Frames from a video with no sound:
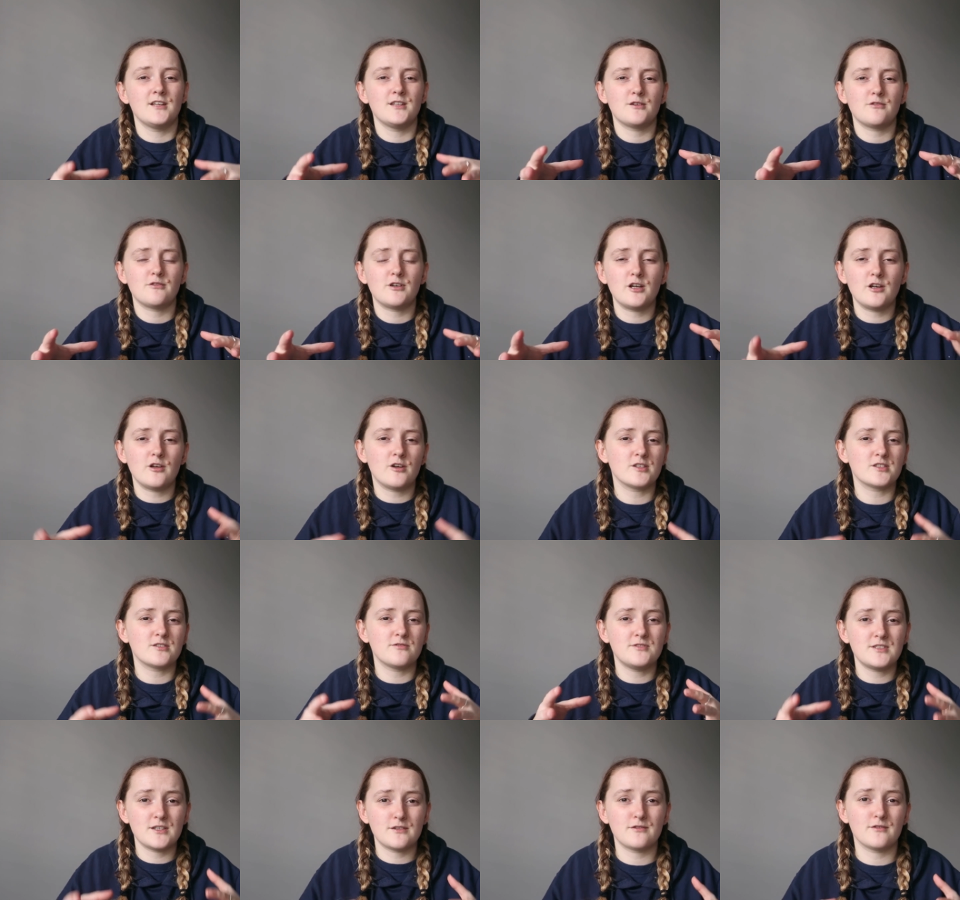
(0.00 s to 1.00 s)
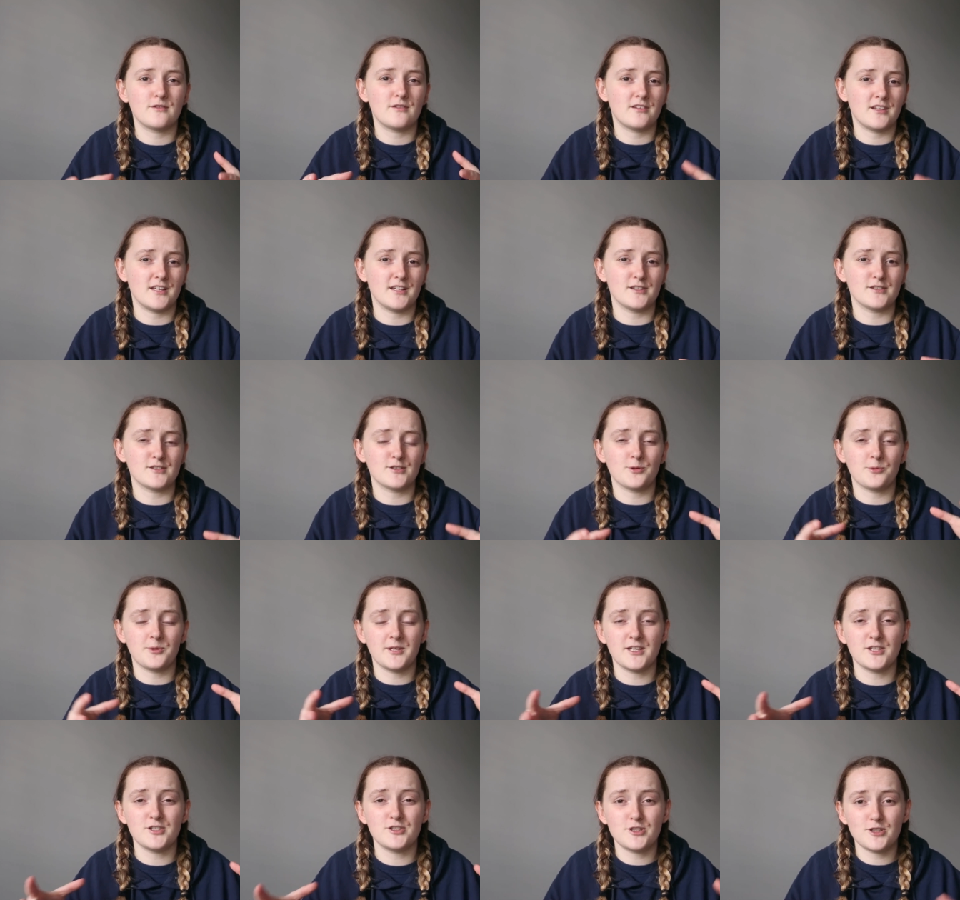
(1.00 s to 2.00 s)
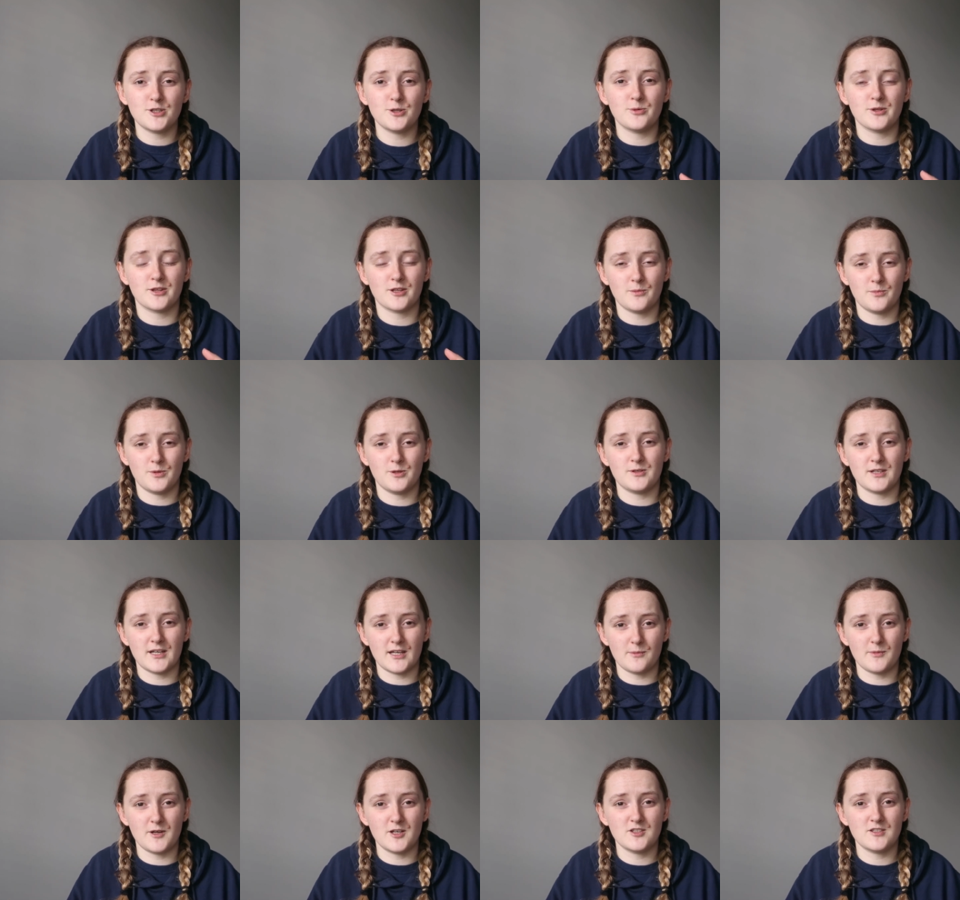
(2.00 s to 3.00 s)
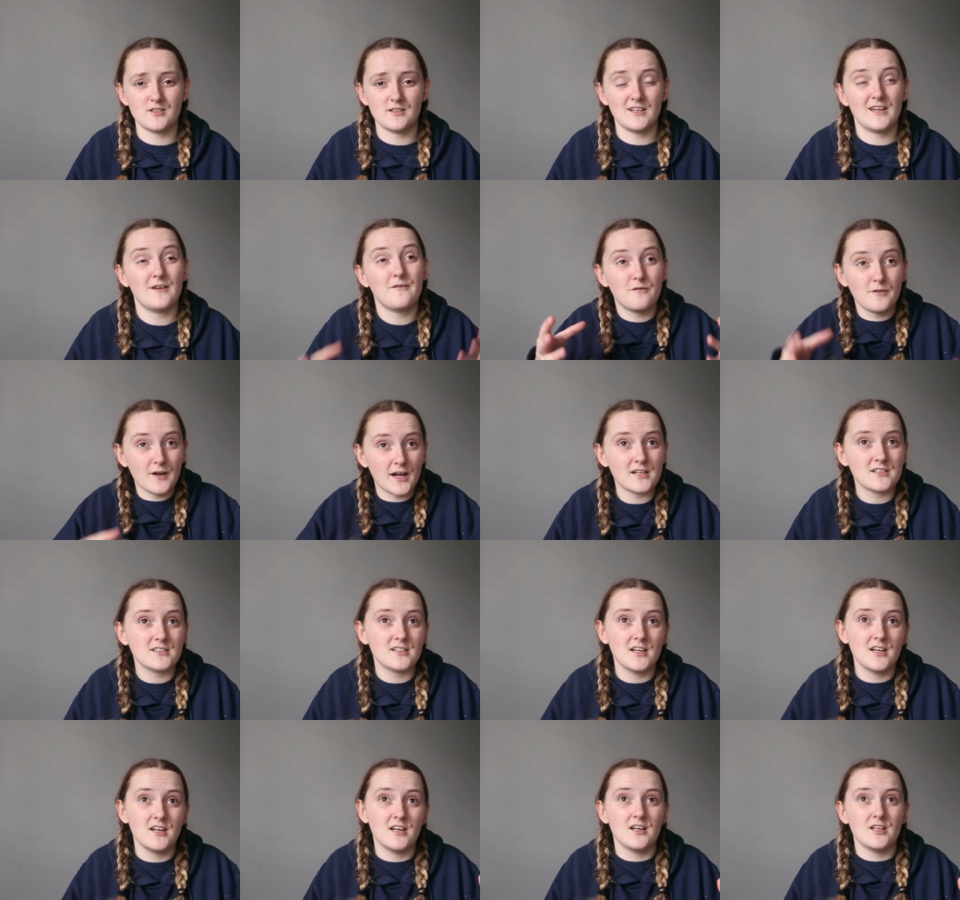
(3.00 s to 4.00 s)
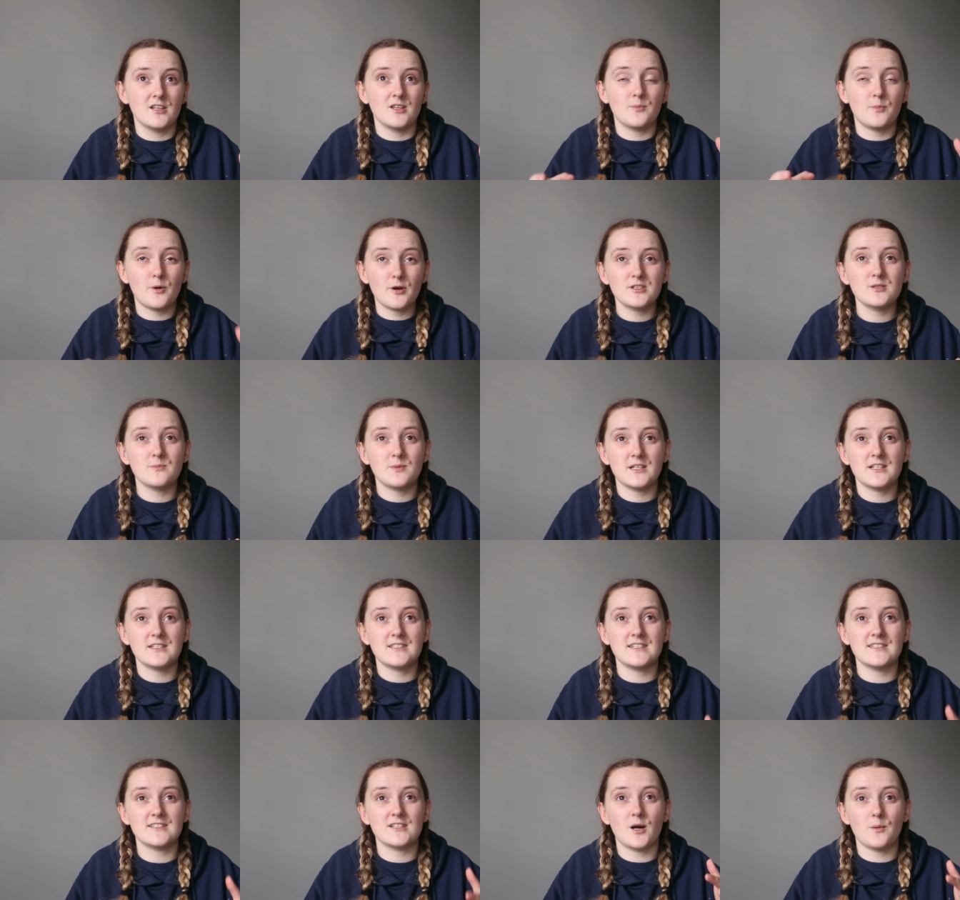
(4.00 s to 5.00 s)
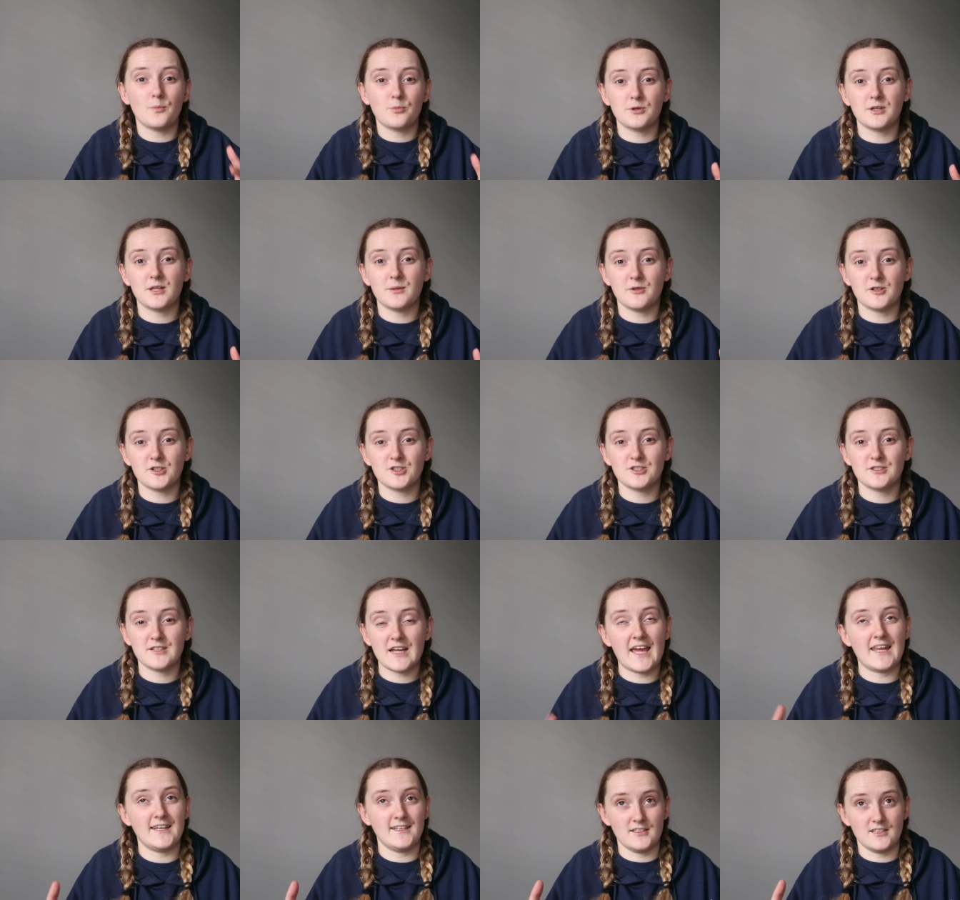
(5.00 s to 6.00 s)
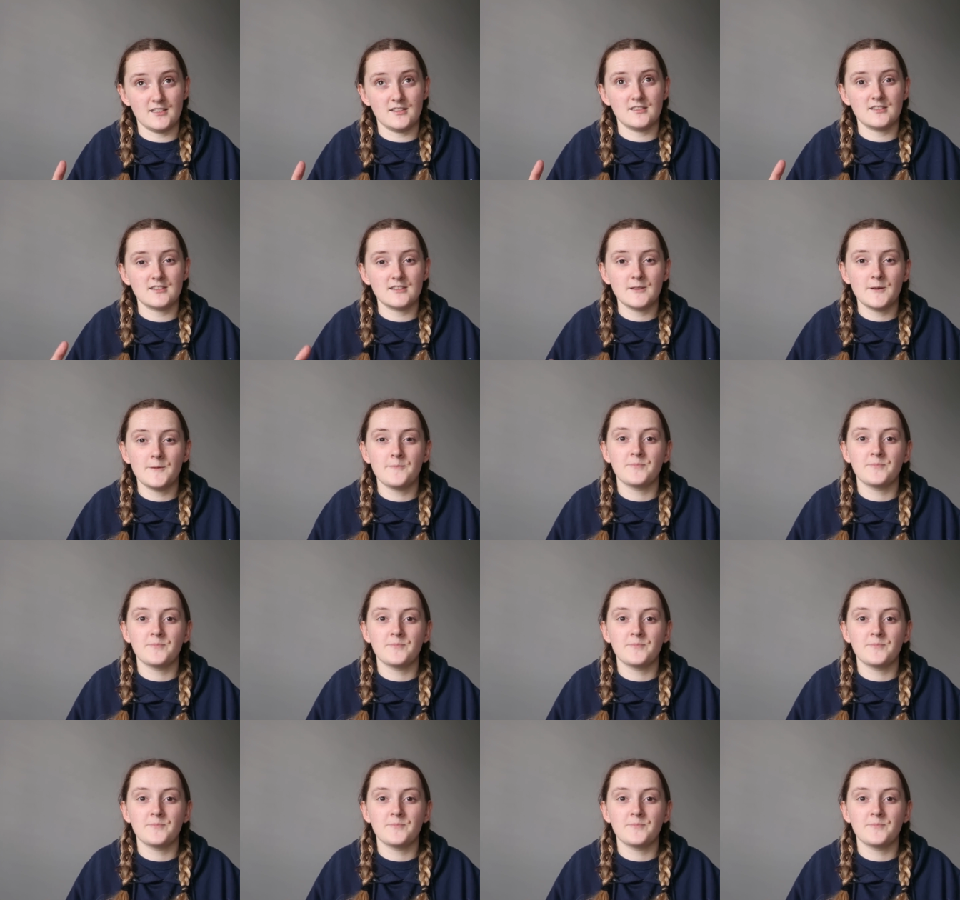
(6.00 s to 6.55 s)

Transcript: There are lots of different things that we can do with computer animation. In fact, the possibilities are pretty much endless.